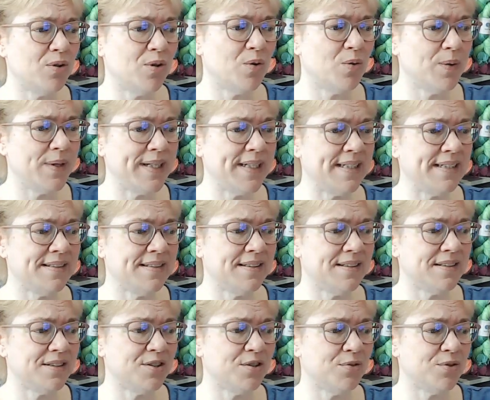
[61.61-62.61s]
going
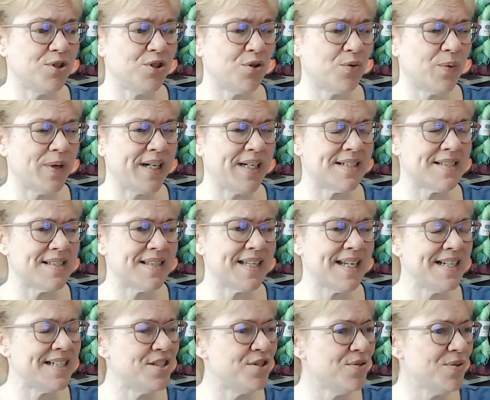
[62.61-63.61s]
to Joann's.
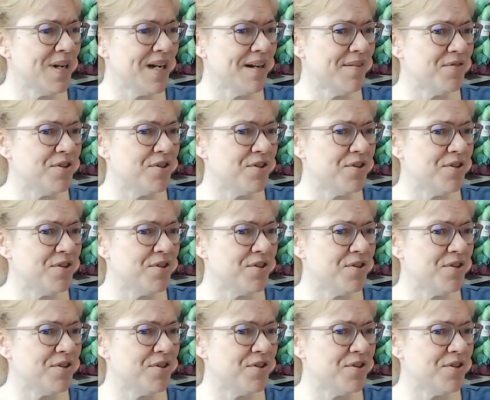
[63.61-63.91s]
They do have